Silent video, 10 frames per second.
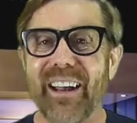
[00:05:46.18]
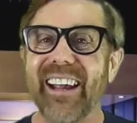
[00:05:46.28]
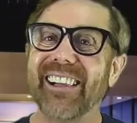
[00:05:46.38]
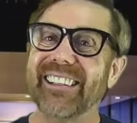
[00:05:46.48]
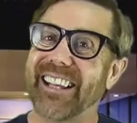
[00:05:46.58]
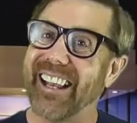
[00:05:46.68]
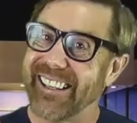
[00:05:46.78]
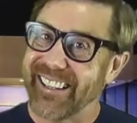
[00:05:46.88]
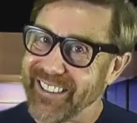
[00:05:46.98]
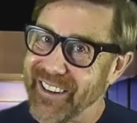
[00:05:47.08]
Well,
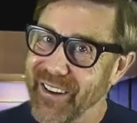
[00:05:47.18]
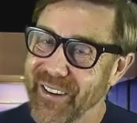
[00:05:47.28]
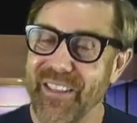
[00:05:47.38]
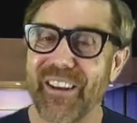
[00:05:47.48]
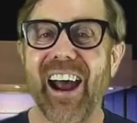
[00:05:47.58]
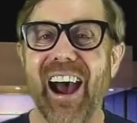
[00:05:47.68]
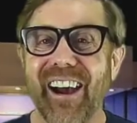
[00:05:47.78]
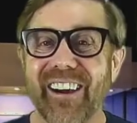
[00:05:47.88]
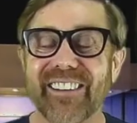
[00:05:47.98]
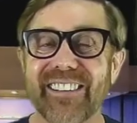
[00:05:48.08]
there
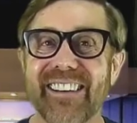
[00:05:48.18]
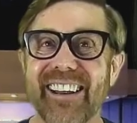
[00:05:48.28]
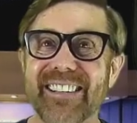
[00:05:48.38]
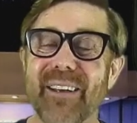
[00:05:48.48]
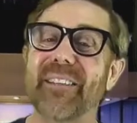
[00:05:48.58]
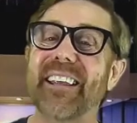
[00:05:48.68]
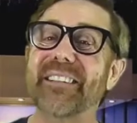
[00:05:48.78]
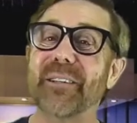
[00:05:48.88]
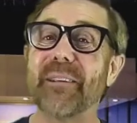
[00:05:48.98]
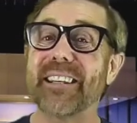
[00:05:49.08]
are some
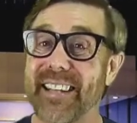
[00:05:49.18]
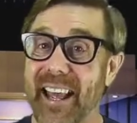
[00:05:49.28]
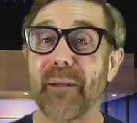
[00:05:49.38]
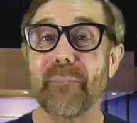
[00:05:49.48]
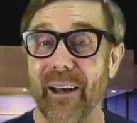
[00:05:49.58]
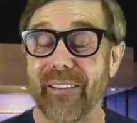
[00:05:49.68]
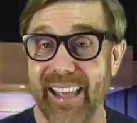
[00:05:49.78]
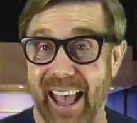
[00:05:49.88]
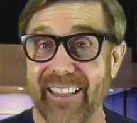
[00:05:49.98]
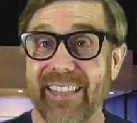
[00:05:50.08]
things to be said
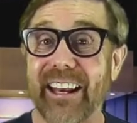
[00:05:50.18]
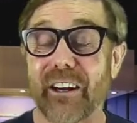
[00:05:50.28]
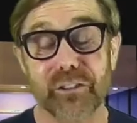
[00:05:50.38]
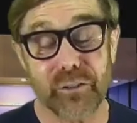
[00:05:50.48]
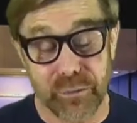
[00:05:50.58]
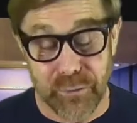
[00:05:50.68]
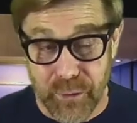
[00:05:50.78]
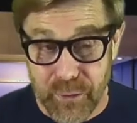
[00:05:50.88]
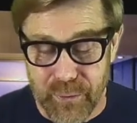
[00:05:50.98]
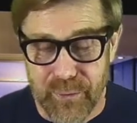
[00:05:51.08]
about that are
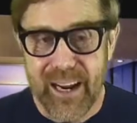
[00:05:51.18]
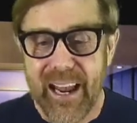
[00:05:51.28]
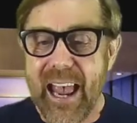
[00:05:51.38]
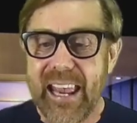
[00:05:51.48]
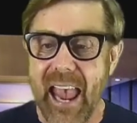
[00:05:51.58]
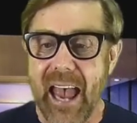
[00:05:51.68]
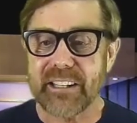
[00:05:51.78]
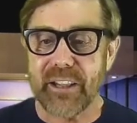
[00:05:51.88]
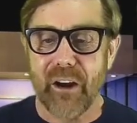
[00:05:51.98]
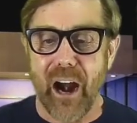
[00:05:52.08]
true.
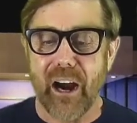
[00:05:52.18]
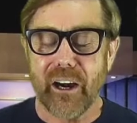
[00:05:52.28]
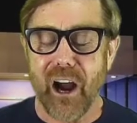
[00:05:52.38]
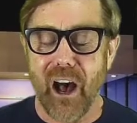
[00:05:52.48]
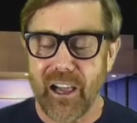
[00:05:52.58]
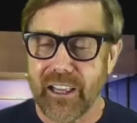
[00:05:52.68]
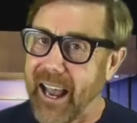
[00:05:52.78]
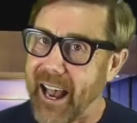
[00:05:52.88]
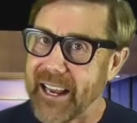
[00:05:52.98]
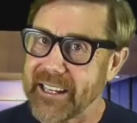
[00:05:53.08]
Yes, there are all
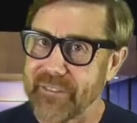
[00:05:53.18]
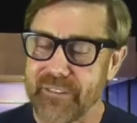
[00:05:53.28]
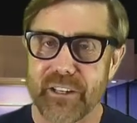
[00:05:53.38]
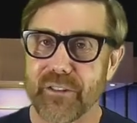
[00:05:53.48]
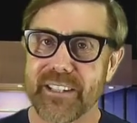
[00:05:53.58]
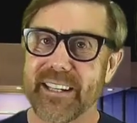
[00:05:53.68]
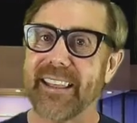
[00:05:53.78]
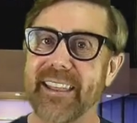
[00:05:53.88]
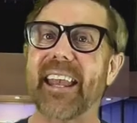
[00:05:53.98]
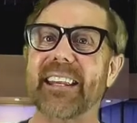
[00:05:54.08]
kinds of
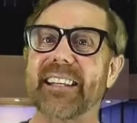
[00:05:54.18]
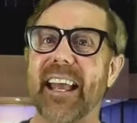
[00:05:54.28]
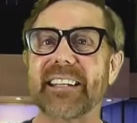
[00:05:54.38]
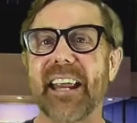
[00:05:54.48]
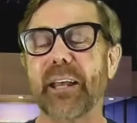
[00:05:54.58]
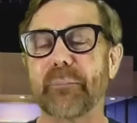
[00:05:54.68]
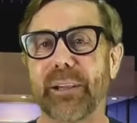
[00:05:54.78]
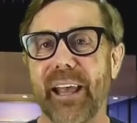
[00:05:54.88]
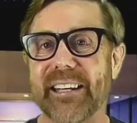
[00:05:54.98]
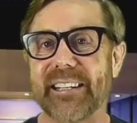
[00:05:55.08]
interesting things that
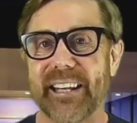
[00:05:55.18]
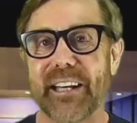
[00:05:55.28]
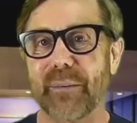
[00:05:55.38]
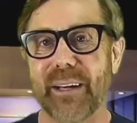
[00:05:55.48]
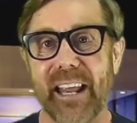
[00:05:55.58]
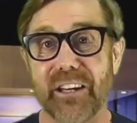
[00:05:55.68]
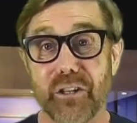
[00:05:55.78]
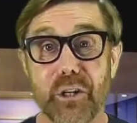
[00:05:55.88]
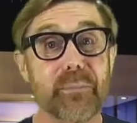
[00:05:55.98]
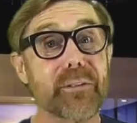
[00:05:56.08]
take place in the
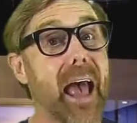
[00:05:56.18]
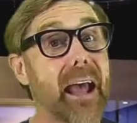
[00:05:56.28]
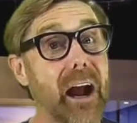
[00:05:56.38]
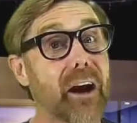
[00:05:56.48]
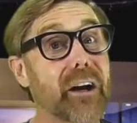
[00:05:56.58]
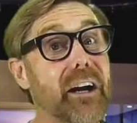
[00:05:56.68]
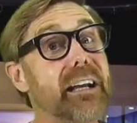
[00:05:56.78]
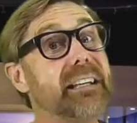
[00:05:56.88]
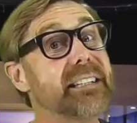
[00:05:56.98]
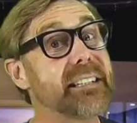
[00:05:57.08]
relationships that
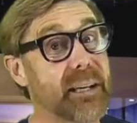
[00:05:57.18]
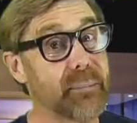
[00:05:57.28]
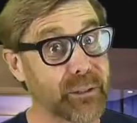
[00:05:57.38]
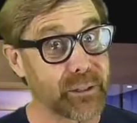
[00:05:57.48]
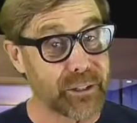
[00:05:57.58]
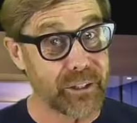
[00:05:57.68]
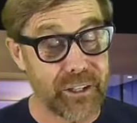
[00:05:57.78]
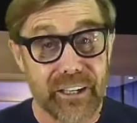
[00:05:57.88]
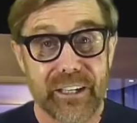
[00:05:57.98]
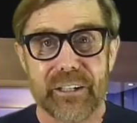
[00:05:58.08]
are
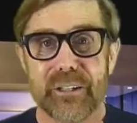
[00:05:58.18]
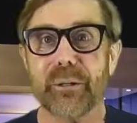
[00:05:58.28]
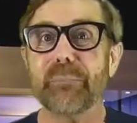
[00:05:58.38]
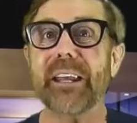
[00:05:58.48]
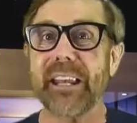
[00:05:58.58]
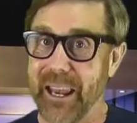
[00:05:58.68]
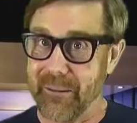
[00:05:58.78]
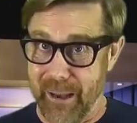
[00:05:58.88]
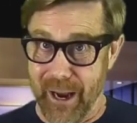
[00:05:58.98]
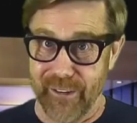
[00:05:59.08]
similar to
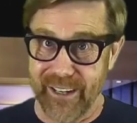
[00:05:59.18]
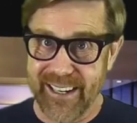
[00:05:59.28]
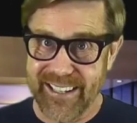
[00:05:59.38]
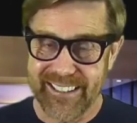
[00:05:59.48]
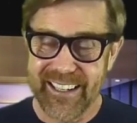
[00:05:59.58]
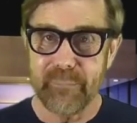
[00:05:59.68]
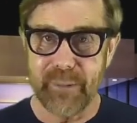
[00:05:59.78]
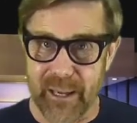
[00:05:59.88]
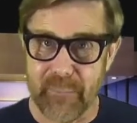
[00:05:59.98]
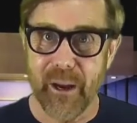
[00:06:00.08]
being married.
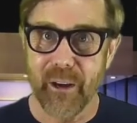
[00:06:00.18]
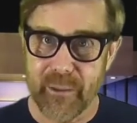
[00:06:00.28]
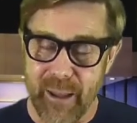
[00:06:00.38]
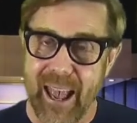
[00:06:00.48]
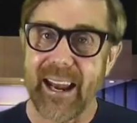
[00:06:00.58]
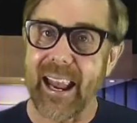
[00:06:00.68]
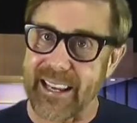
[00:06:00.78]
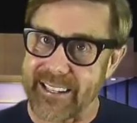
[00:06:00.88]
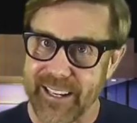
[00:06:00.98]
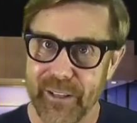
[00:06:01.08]
Being a married man,
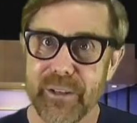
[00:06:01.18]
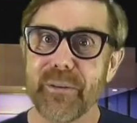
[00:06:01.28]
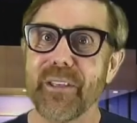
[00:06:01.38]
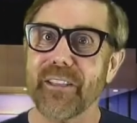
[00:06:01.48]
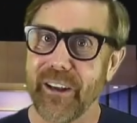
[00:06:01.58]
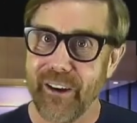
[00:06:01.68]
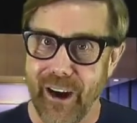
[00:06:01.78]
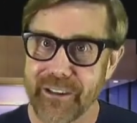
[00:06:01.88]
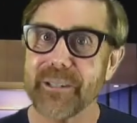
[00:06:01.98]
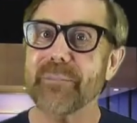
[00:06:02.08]
I can tell you that there
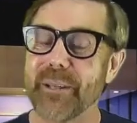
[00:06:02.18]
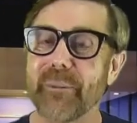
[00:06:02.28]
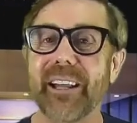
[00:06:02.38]
are some